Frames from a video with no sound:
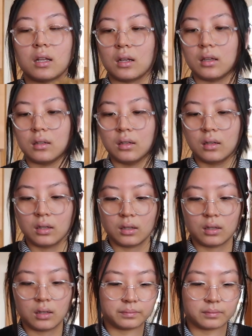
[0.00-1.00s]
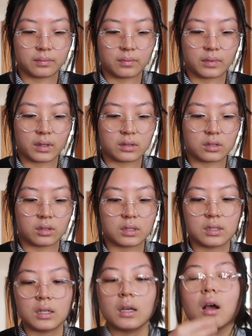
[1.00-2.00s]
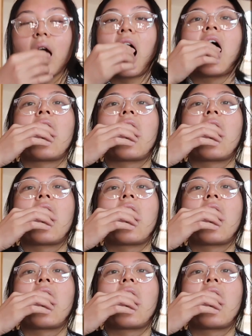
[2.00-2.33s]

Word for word: in it. So let's see.